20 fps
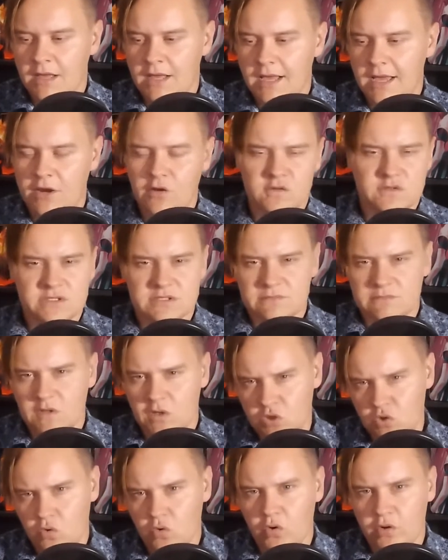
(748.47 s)
I know it's
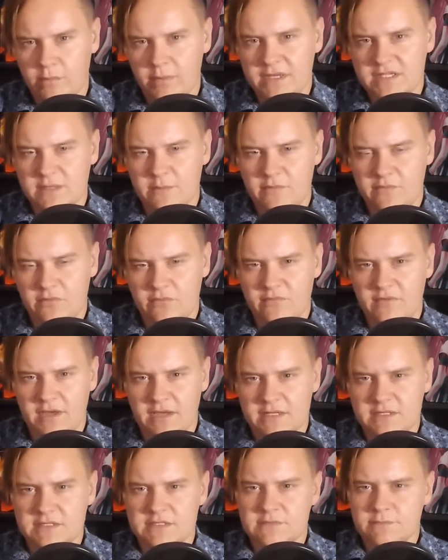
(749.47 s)
adored by some of the
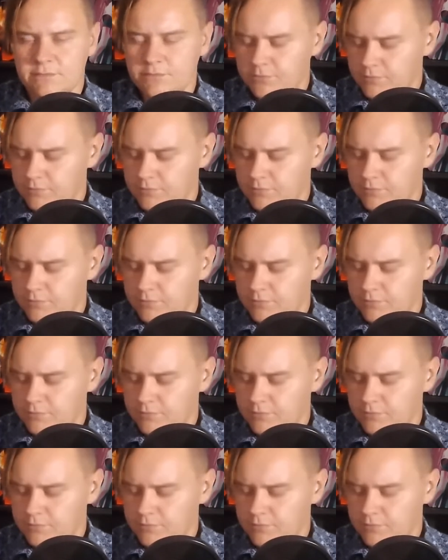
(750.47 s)
fans,